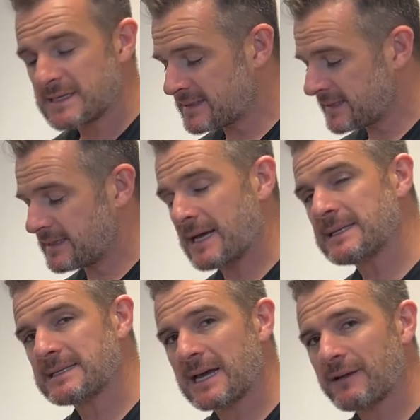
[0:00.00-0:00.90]
sit
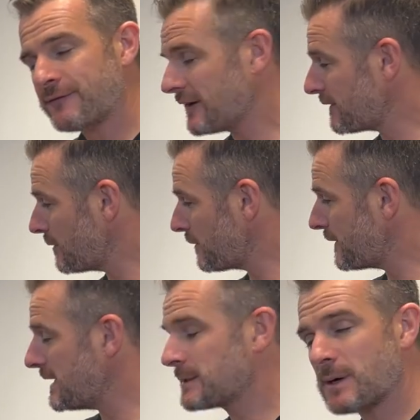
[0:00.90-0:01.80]
and stand effectively with
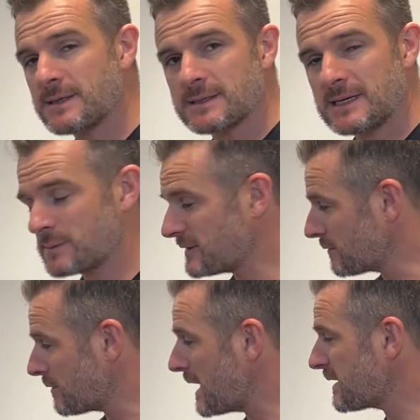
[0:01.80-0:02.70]
these ones, and these ones are
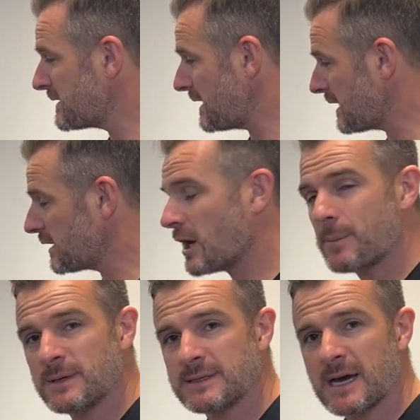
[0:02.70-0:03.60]
great because they can go
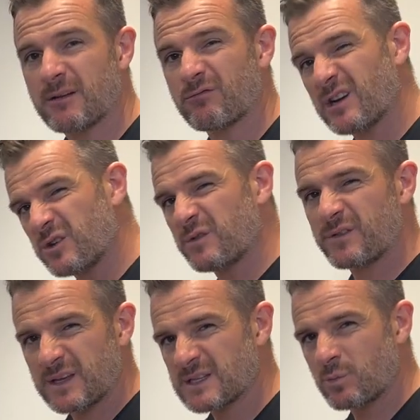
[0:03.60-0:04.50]
up and down and really good
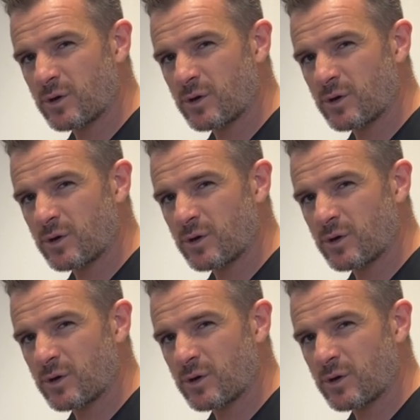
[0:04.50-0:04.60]
for these